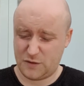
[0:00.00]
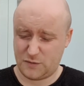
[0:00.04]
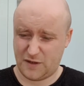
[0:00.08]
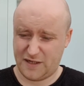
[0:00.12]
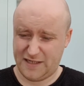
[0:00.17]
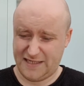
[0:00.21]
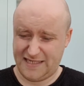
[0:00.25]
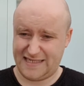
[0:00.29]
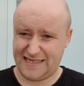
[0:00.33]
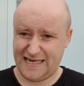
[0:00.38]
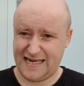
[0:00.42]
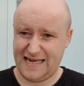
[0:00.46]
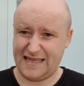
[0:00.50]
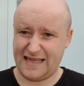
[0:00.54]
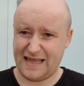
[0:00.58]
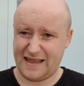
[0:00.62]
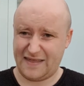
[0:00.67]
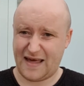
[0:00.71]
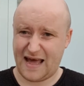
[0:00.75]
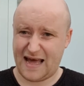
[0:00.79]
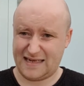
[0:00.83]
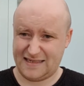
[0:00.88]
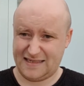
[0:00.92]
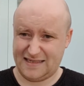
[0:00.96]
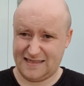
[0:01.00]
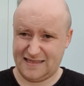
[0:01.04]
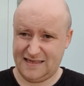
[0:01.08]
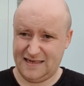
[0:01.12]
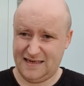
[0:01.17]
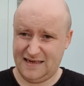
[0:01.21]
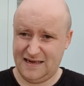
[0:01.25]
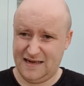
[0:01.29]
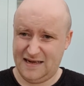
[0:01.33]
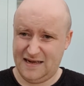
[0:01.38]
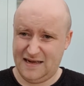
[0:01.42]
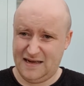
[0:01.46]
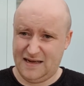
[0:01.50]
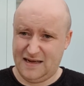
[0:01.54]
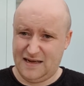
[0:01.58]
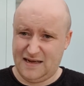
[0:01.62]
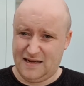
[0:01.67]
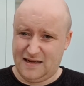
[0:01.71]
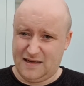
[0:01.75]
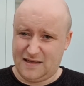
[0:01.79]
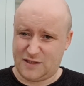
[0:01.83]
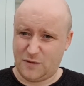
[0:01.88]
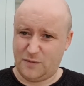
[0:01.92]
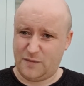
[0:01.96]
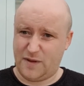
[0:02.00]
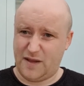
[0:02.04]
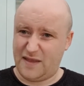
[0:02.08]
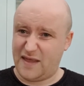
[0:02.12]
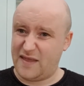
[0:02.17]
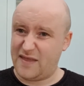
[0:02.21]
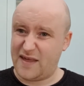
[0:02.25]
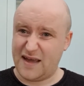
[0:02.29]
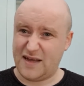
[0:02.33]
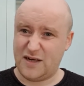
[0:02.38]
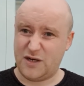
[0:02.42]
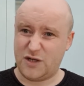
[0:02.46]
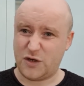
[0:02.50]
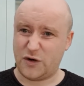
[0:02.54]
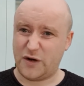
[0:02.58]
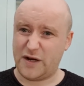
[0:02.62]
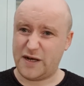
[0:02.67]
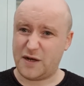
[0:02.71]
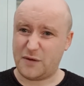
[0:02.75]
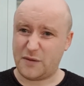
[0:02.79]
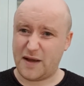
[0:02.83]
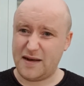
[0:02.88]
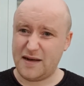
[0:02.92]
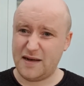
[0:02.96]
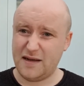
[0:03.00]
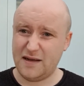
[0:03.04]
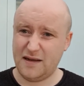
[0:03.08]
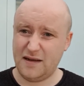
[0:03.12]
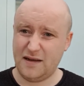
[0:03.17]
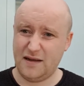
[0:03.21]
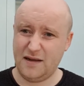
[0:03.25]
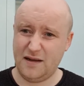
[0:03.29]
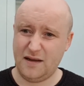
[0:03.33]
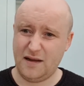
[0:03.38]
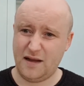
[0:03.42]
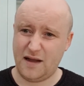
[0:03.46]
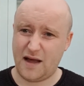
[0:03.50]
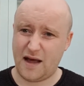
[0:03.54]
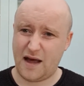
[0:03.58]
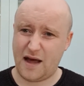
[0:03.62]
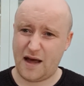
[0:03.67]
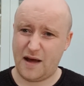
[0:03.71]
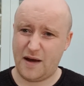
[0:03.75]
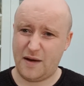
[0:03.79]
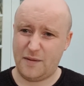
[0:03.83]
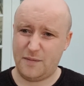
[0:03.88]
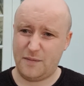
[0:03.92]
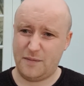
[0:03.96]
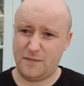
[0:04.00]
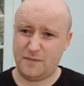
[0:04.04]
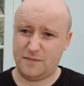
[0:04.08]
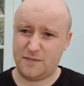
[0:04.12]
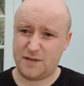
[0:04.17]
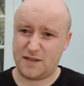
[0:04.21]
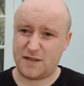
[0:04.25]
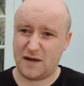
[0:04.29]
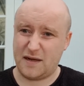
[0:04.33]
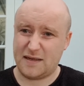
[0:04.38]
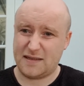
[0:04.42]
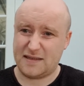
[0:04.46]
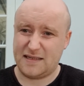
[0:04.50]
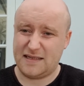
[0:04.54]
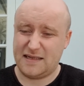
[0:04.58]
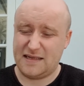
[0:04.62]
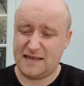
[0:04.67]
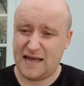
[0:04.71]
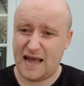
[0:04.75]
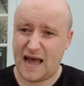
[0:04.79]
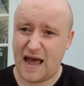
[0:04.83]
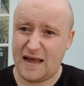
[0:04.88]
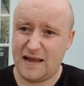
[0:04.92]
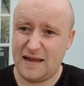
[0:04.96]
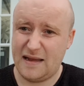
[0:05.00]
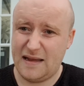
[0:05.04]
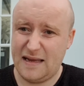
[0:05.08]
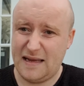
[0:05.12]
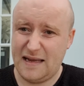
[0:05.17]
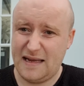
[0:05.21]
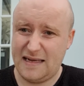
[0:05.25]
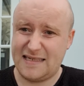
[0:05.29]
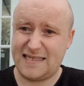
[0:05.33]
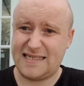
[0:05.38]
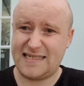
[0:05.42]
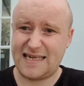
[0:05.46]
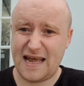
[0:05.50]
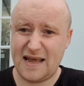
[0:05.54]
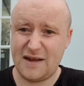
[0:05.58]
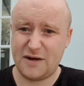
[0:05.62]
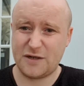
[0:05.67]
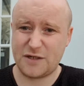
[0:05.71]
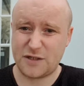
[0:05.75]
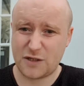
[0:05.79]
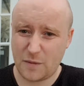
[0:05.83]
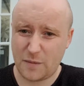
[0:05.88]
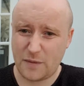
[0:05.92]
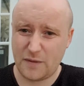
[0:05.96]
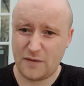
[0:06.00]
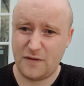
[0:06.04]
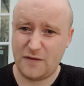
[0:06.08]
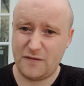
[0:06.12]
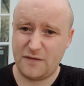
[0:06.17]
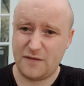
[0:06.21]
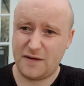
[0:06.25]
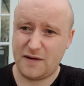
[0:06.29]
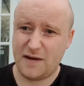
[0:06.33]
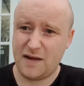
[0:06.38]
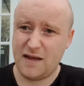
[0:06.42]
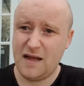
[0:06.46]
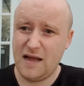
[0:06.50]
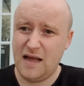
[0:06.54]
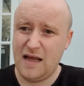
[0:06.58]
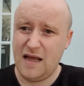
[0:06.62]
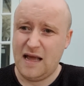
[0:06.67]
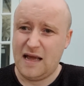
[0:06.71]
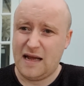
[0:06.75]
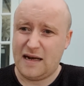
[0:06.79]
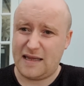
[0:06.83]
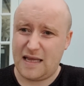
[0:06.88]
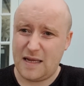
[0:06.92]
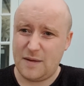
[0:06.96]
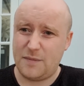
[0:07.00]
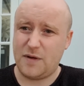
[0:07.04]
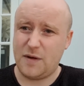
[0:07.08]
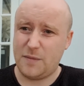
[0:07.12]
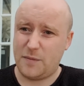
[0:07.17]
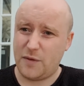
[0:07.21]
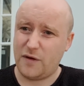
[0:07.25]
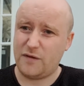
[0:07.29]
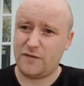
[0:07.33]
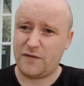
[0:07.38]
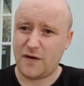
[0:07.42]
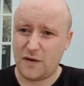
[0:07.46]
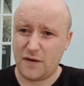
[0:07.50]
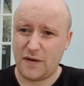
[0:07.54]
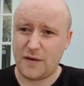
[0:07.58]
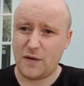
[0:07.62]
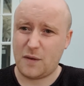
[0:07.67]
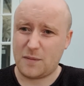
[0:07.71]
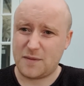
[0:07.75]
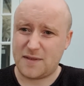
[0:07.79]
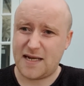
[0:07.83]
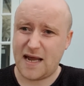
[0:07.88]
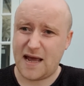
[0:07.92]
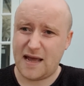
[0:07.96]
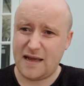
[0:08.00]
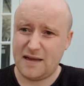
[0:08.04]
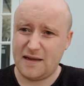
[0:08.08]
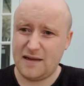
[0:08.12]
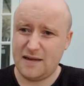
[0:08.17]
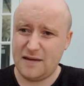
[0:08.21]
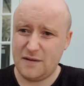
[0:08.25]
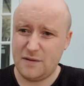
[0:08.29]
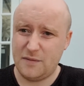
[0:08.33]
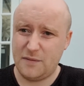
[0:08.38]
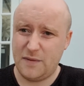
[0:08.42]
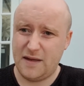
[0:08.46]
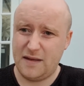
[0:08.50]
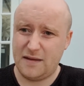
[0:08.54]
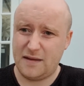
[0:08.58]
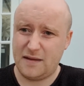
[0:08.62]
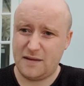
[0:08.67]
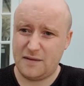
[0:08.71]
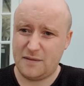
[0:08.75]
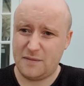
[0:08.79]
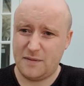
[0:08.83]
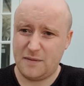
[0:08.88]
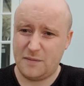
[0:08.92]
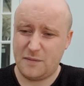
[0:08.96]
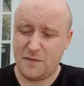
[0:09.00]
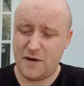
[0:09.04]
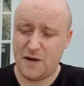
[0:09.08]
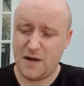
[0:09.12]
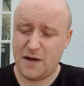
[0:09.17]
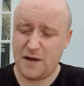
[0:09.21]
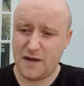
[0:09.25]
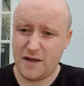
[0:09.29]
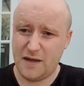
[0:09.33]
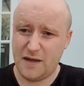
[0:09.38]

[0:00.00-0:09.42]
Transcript: want to see that that's something that they enjoy doing. So yeah, it's staying on top of and keeping your portfolio up to date with work.